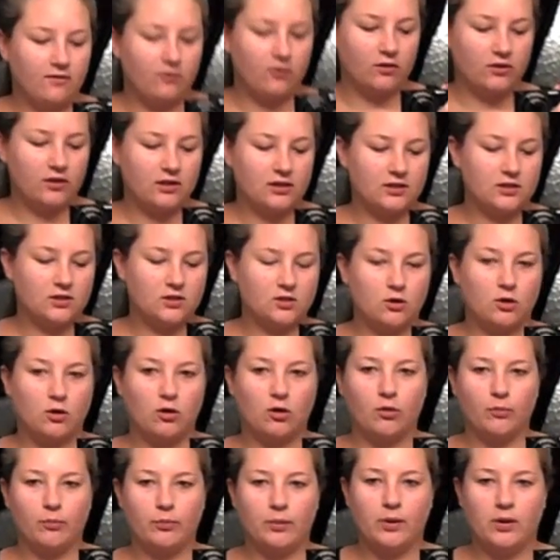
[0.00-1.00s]
I've got this
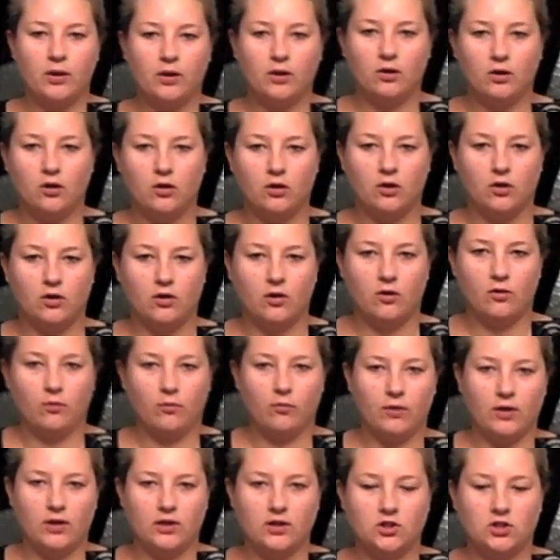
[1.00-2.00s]
top
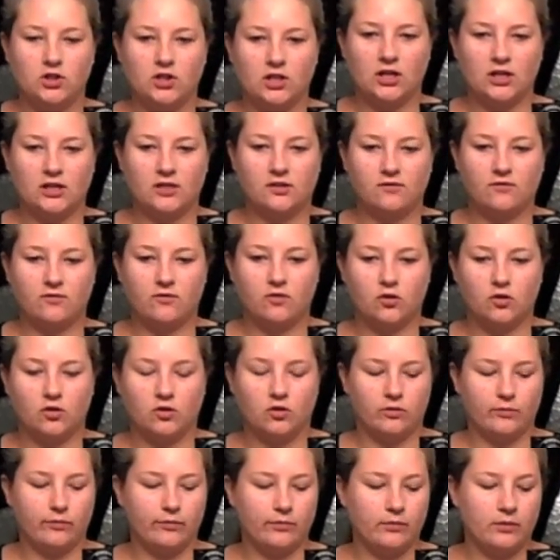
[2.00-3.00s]
on, which is
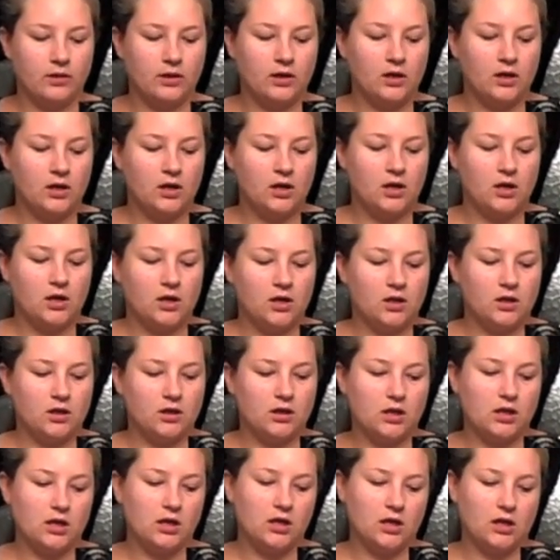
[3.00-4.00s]
from
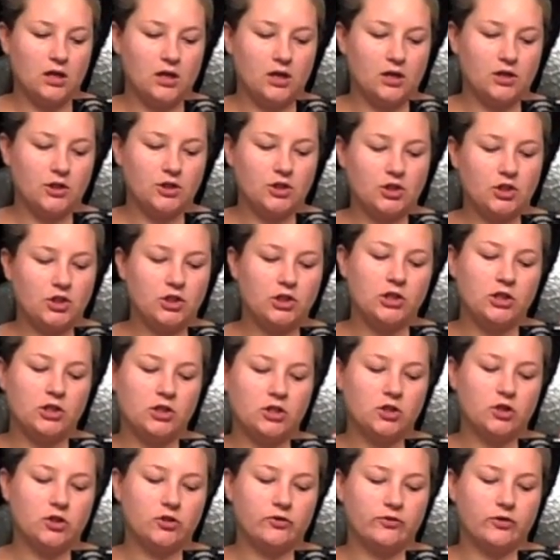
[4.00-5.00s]
the
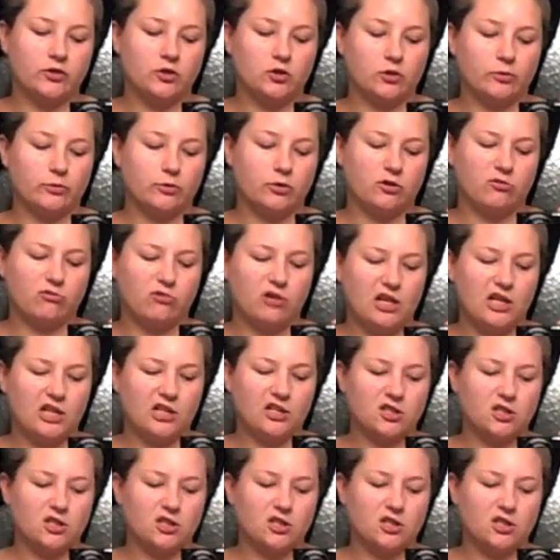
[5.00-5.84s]
Ashish for Topshop